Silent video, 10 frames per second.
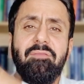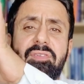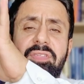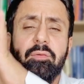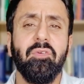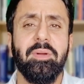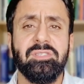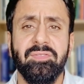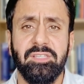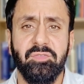Everything we
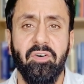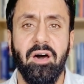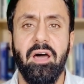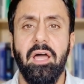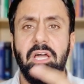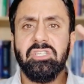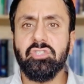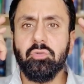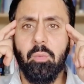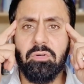mentioned thus far
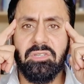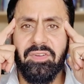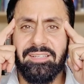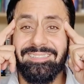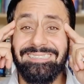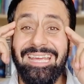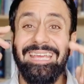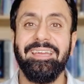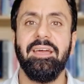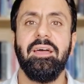should motivate us to
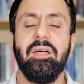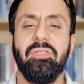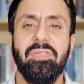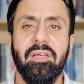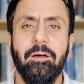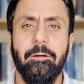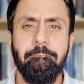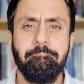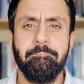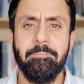take the,
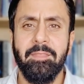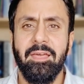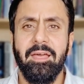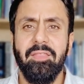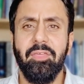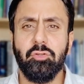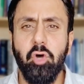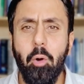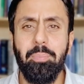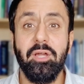the
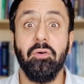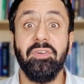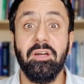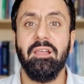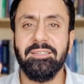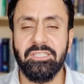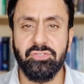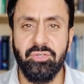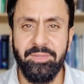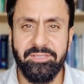topic of ikhlas
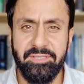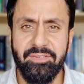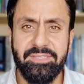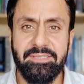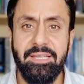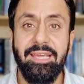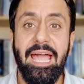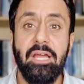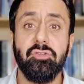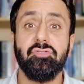extremely seriously
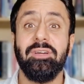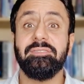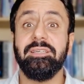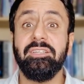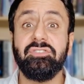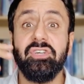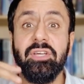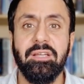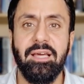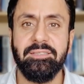and to try to
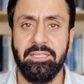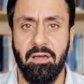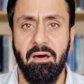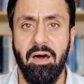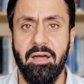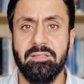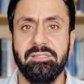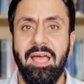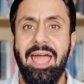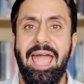internalize it in our
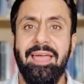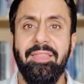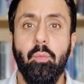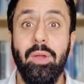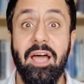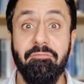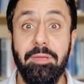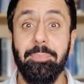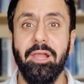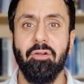hearts, and that we have
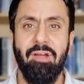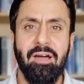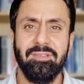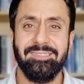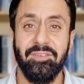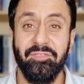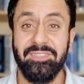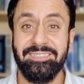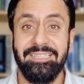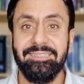people around us that
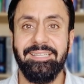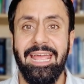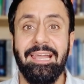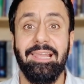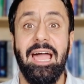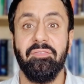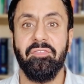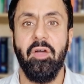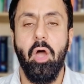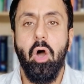facilitate a
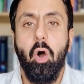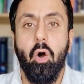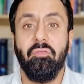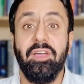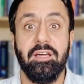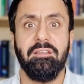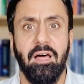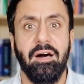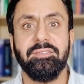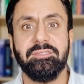life of
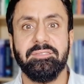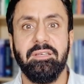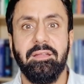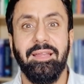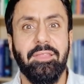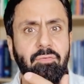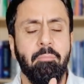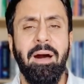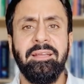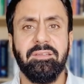ikhlas, that they
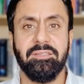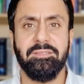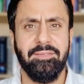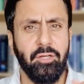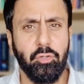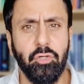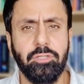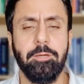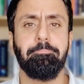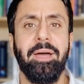remind us, that they're
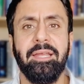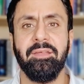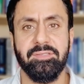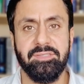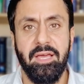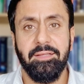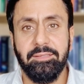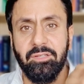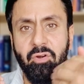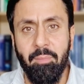good companions,
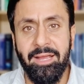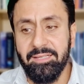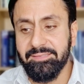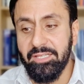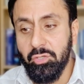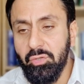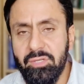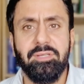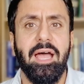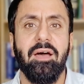that they remind us that you
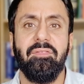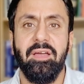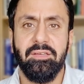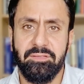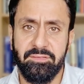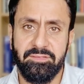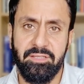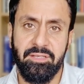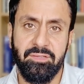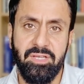need to have
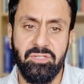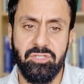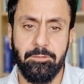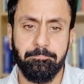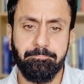sincere intention.